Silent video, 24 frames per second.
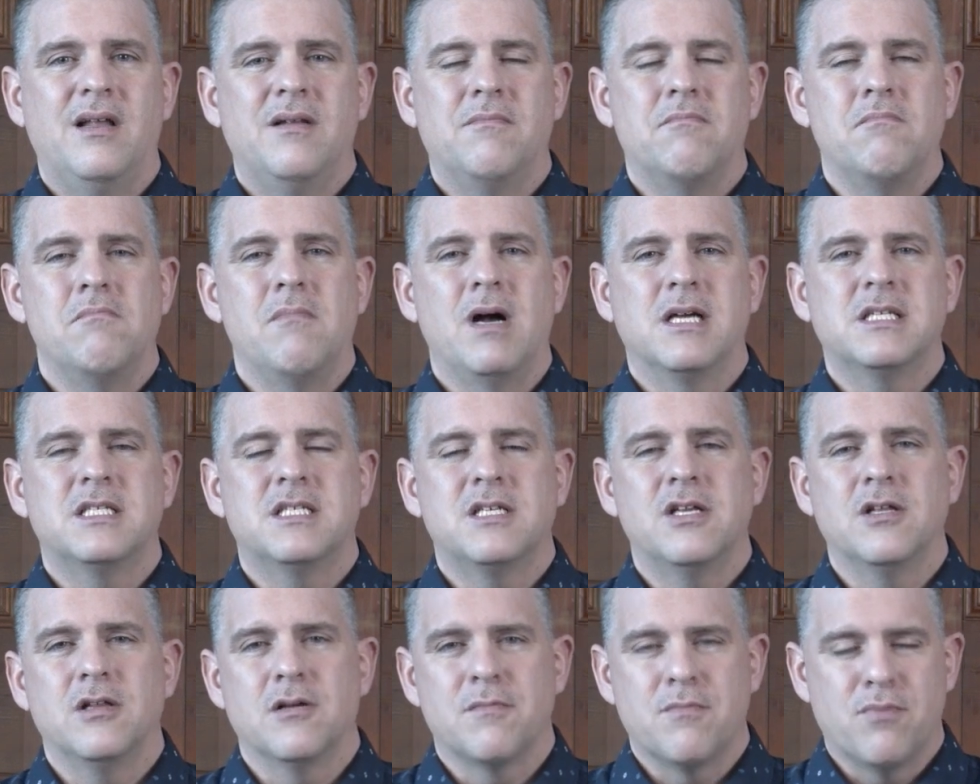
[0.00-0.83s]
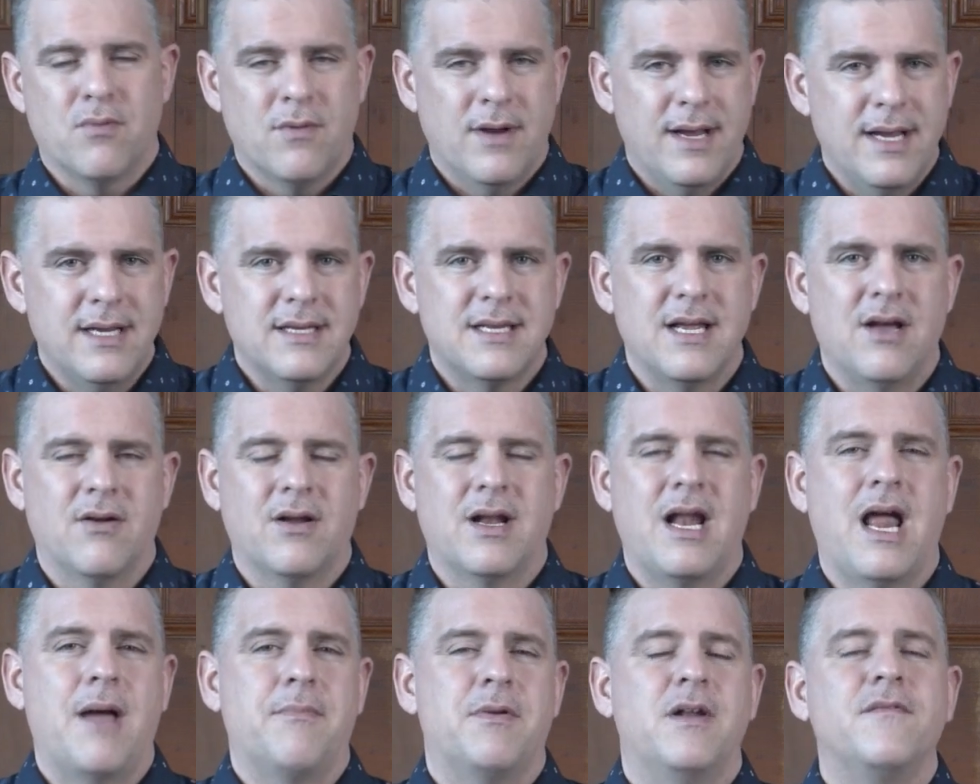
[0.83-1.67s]
muscular breakdown
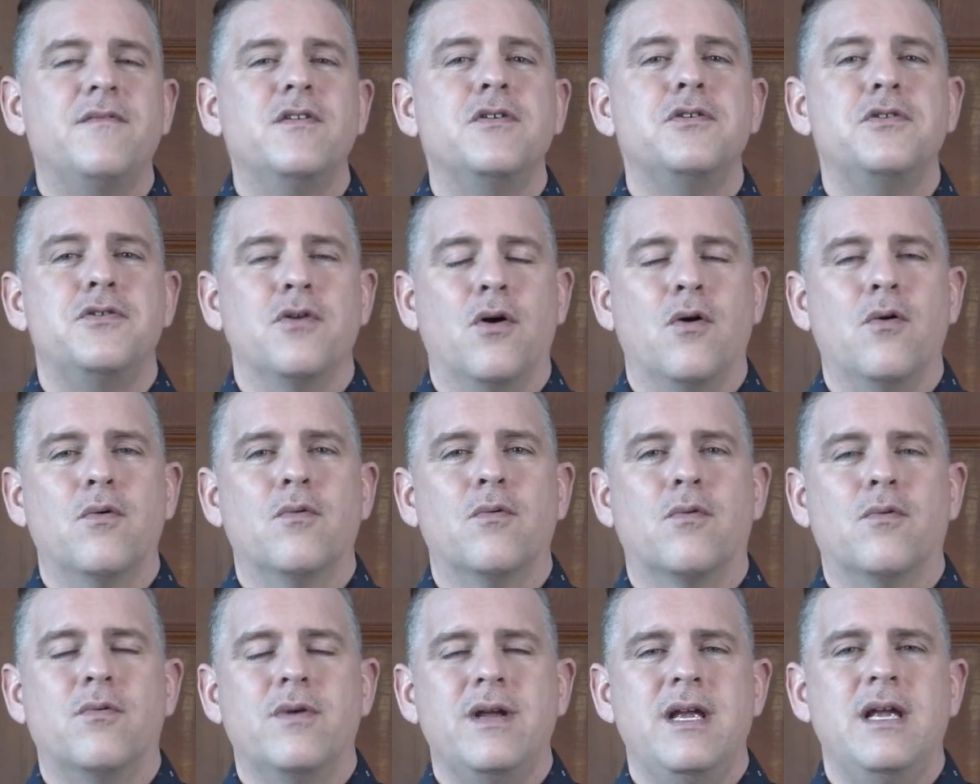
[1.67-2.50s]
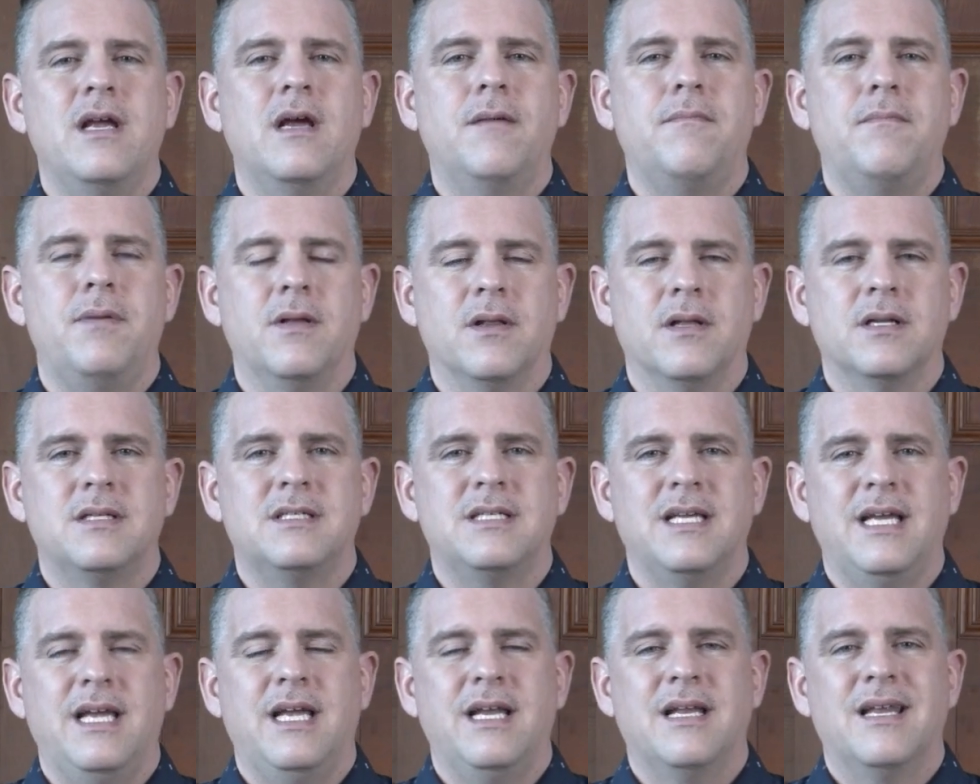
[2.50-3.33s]
can happen if you don't
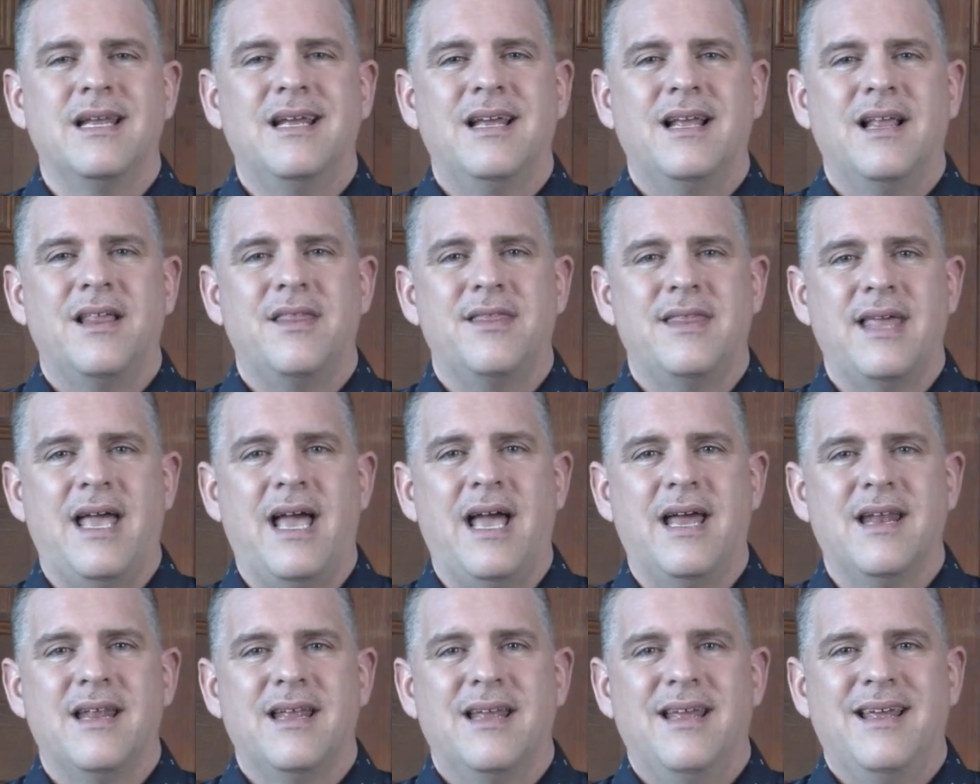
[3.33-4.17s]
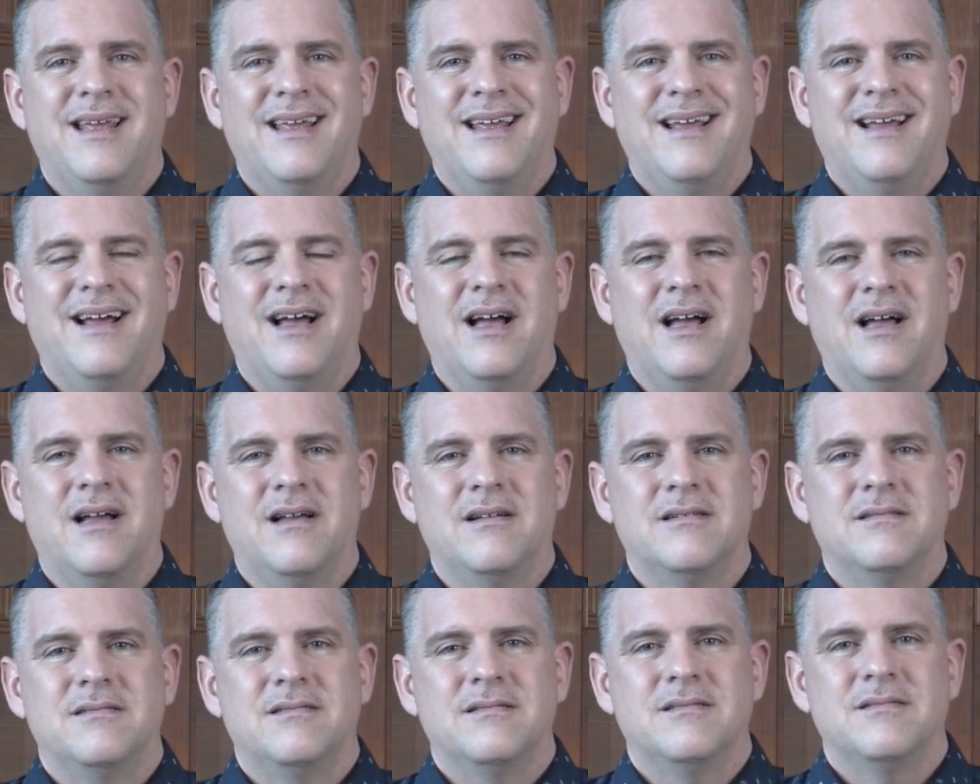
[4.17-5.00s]
rehabilitate that part
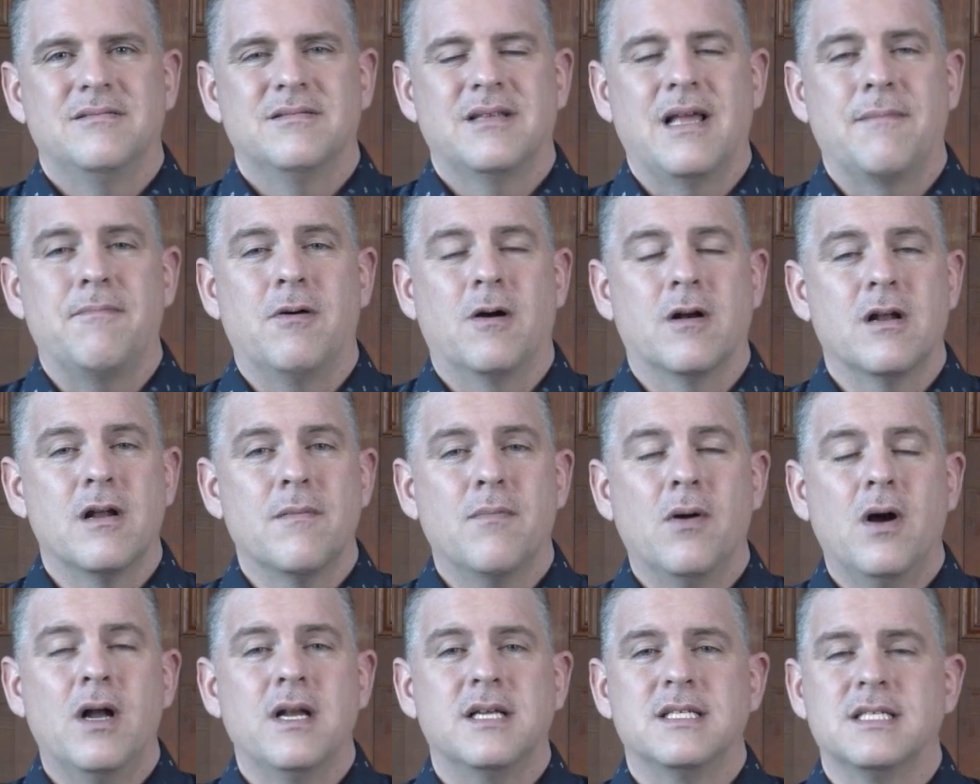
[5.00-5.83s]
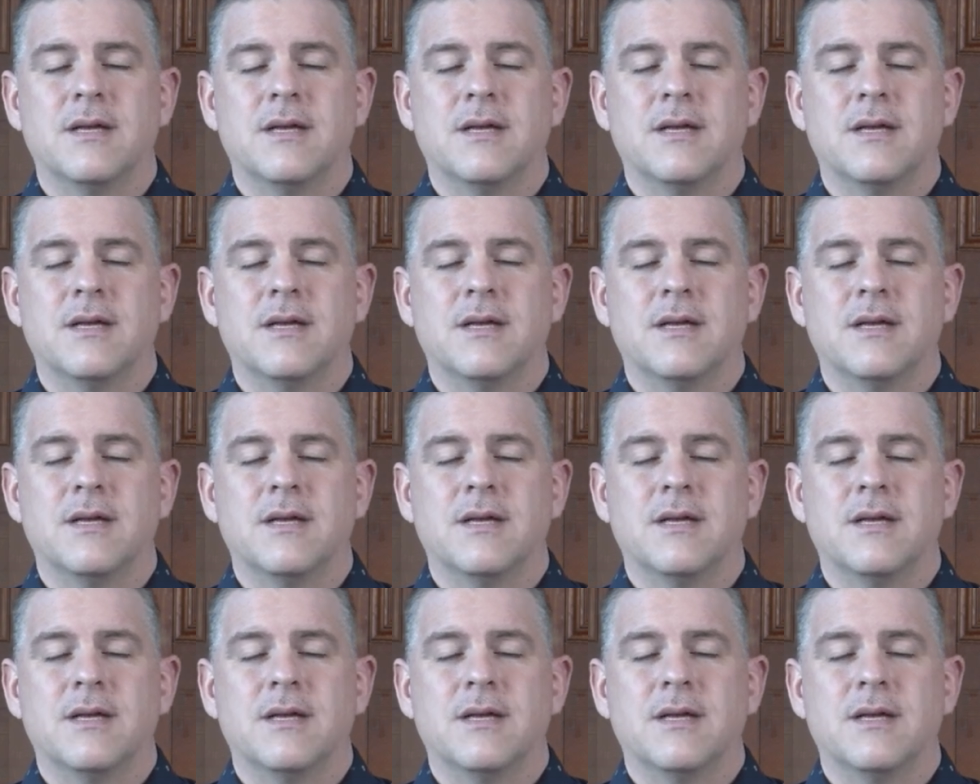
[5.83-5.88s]
of your body.